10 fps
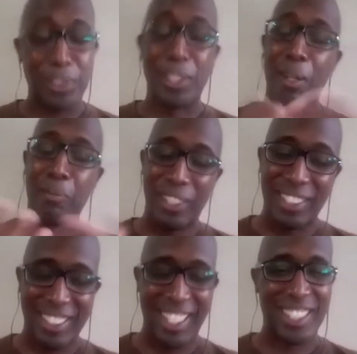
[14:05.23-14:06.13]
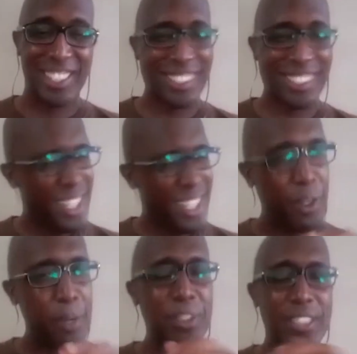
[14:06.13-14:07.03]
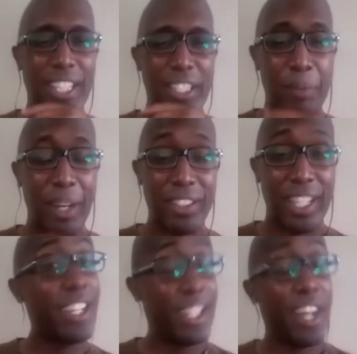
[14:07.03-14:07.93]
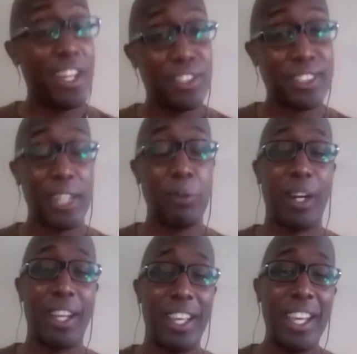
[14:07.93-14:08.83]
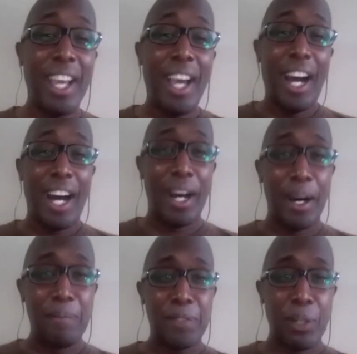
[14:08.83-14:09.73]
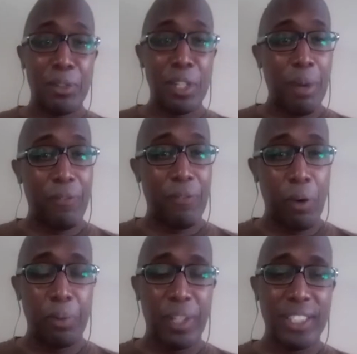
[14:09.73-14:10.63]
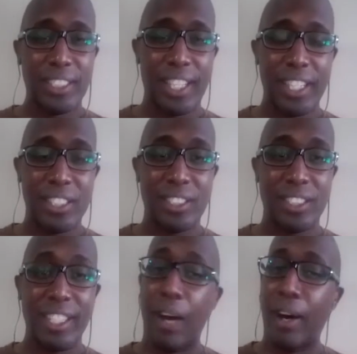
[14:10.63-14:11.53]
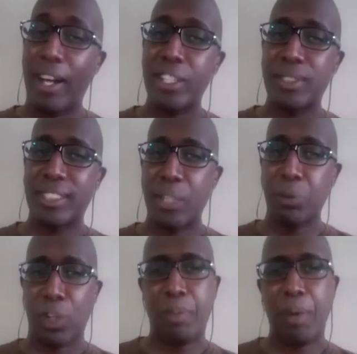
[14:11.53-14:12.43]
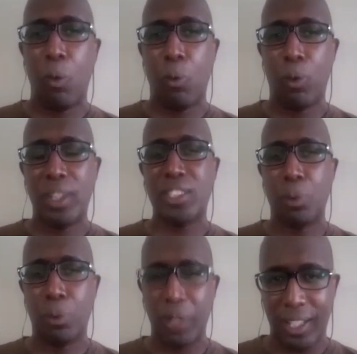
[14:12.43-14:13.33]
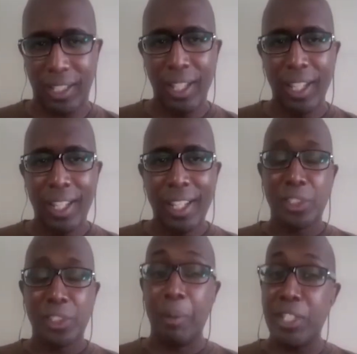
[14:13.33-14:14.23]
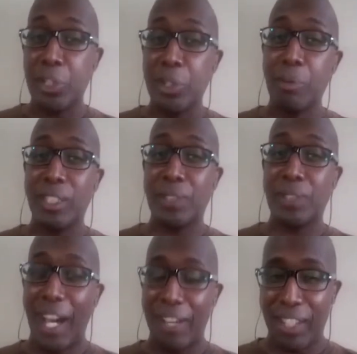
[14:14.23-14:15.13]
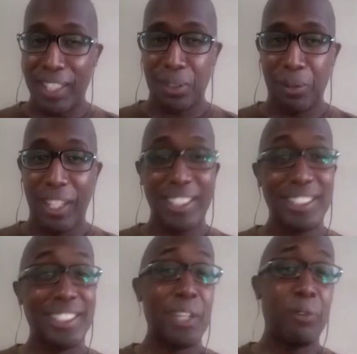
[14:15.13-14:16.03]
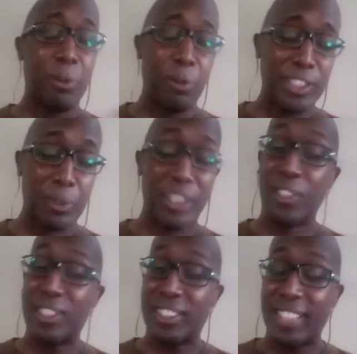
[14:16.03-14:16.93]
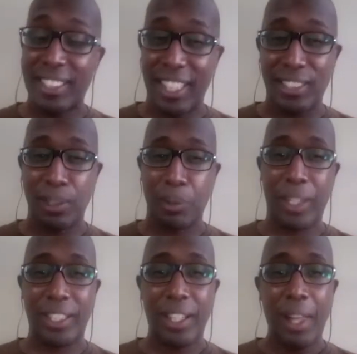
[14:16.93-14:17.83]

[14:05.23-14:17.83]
We call them presentations. They're very particular about that, and I understand why. So do about 4 presentations. Now, I do SeaWorld about once a week. So I'm at DreamWorks 5 days a week, SeaWorld once a week, so 6 days a week.